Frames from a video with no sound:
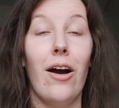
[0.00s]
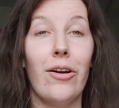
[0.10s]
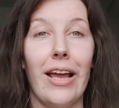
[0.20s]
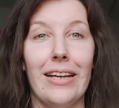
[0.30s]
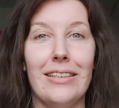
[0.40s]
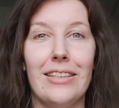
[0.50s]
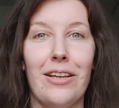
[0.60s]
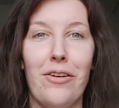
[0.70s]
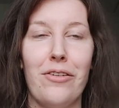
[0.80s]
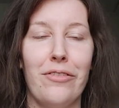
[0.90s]
Okay,
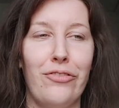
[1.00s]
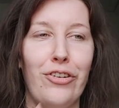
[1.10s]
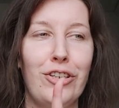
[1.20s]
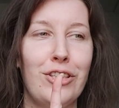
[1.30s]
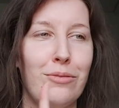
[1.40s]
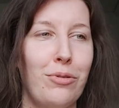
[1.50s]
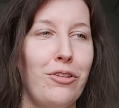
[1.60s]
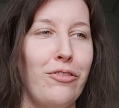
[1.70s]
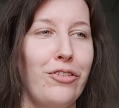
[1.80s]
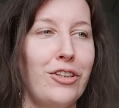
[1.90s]
so first
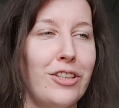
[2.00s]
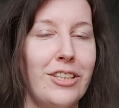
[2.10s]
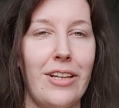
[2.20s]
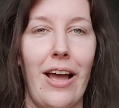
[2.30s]
point first,